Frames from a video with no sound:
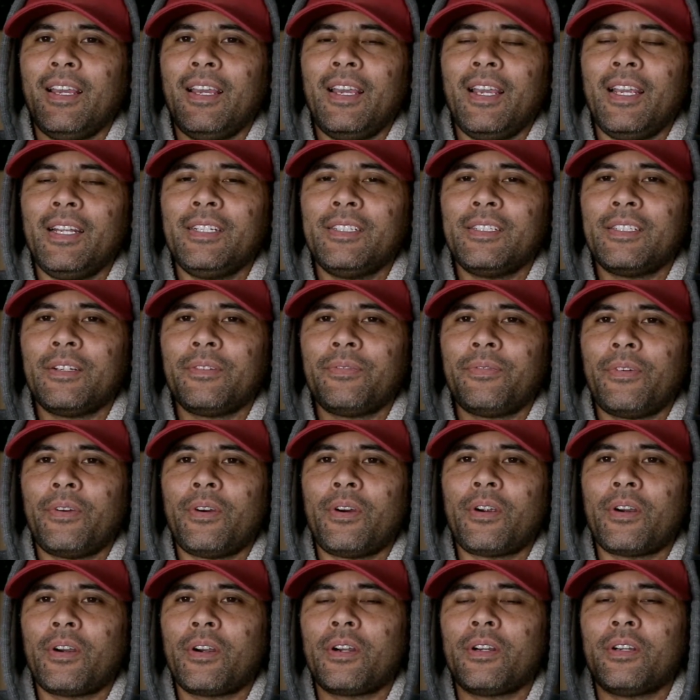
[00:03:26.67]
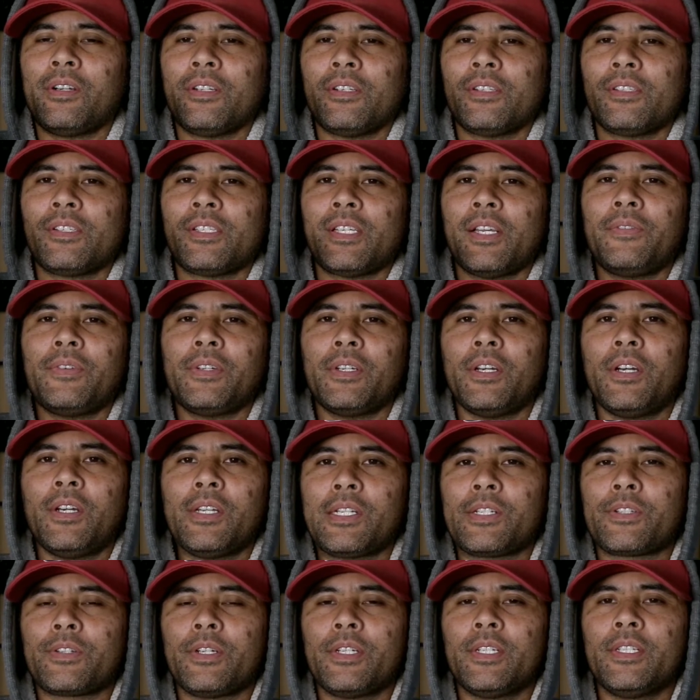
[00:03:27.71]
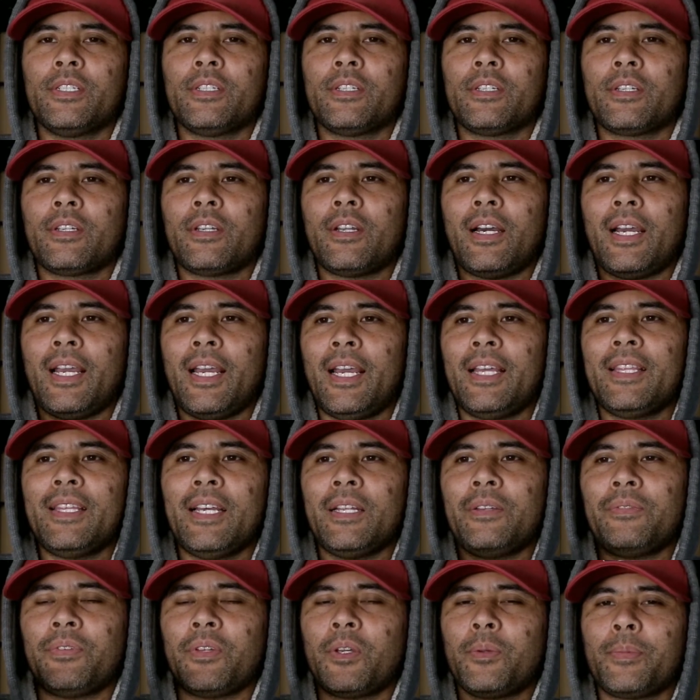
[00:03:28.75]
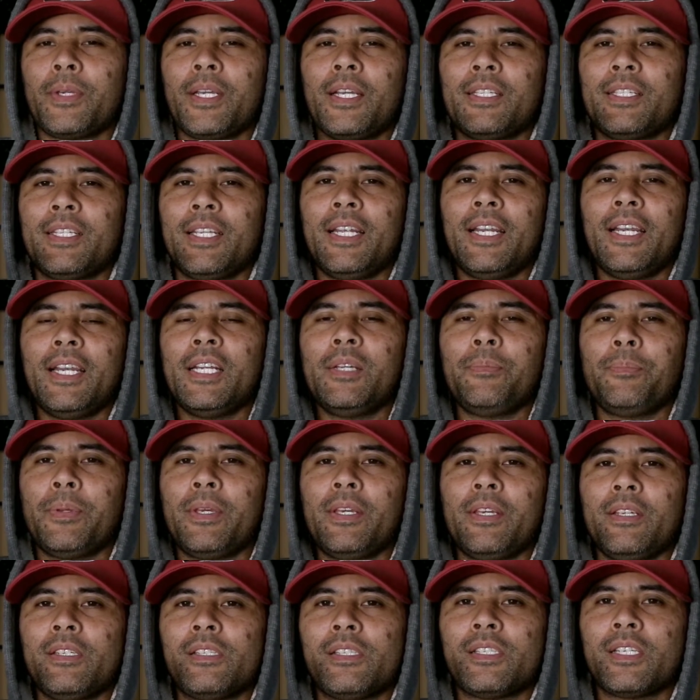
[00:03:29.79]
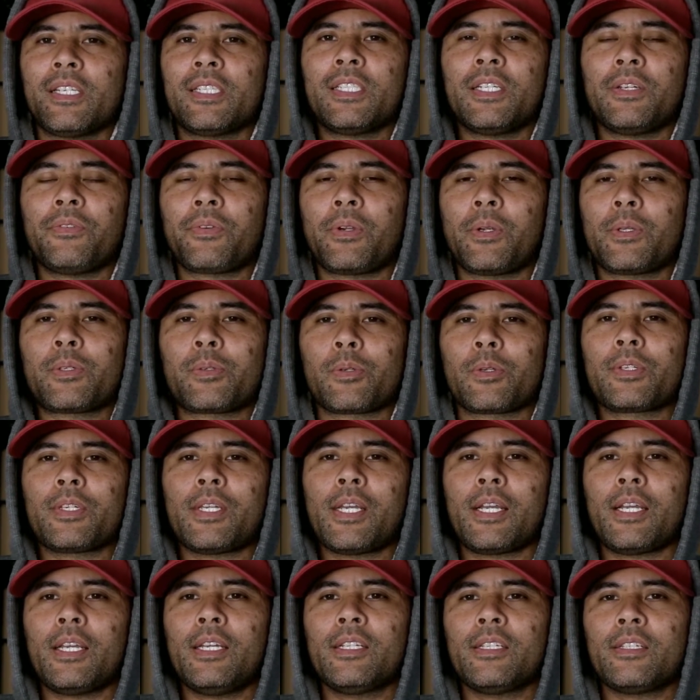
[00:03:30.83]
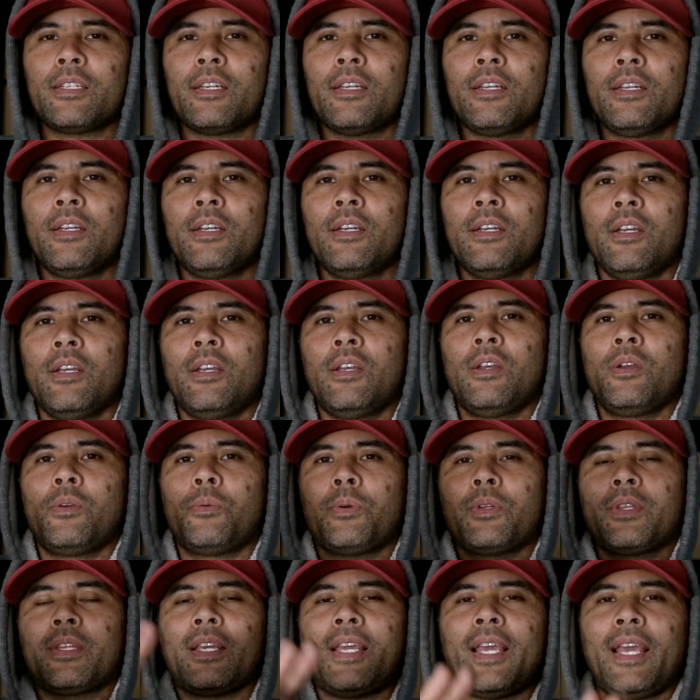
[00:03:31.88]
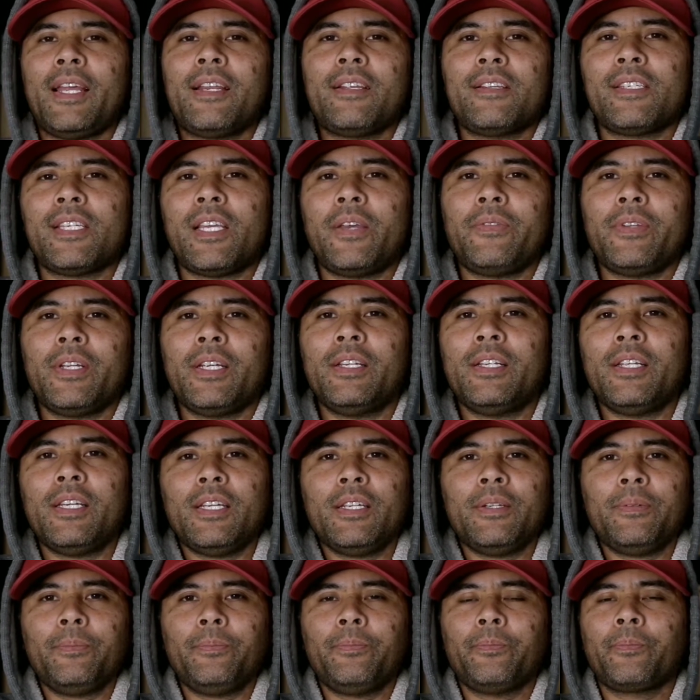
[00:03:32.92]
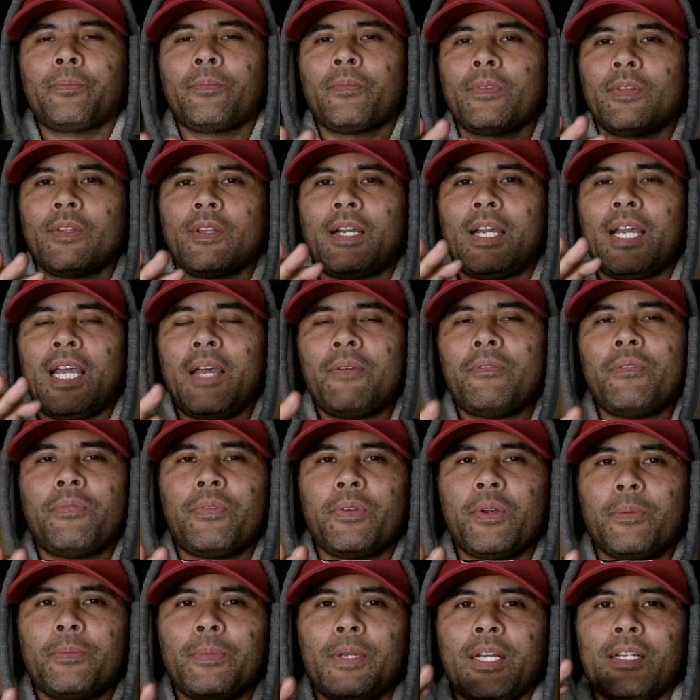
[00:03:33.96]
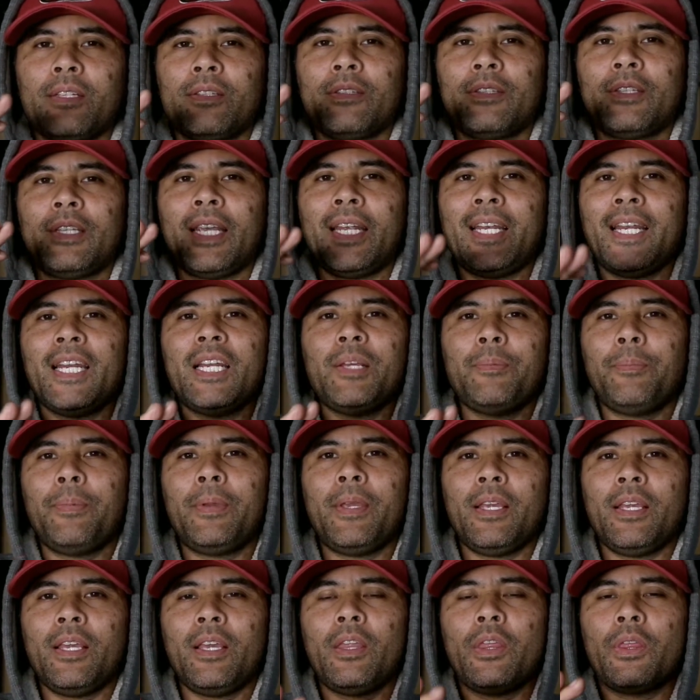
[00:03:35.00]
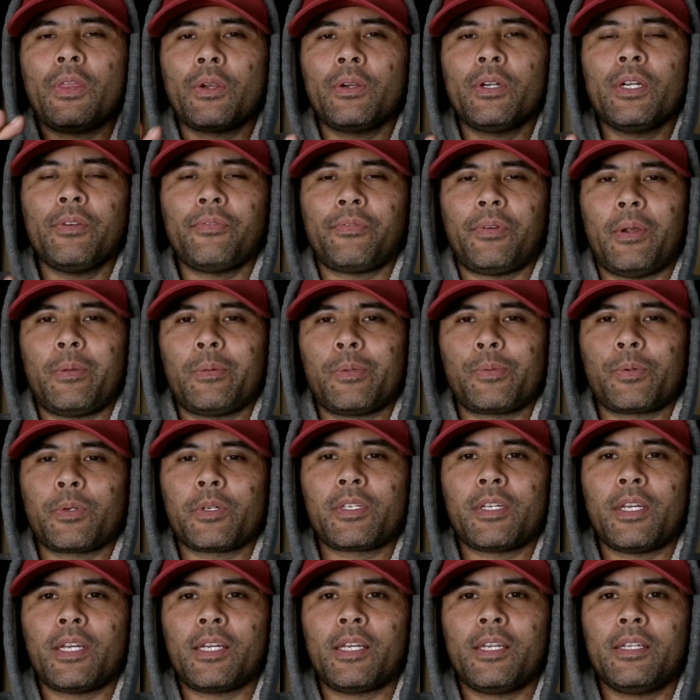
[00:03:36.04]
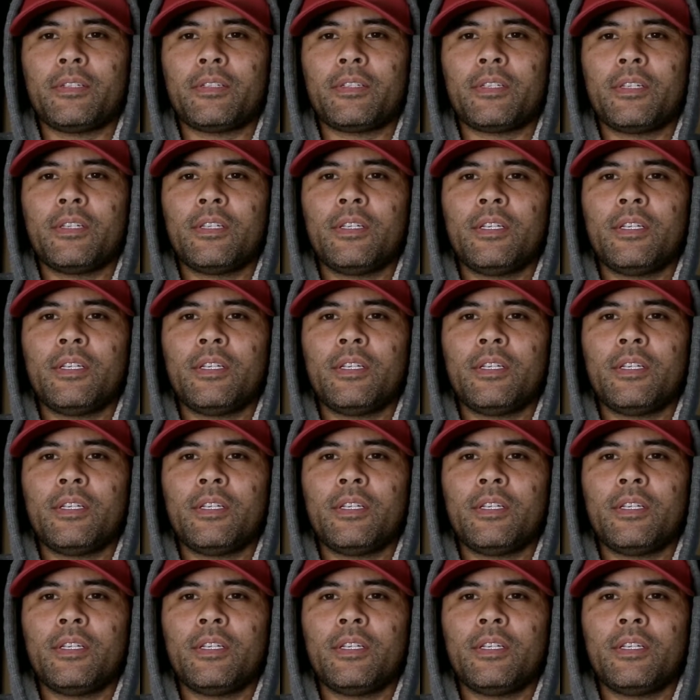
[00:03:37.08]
HFR 700, I had that filming at 1080p 60 frames per second. With the Canon 70D, I have it filmed at 1080p 30 frames per second.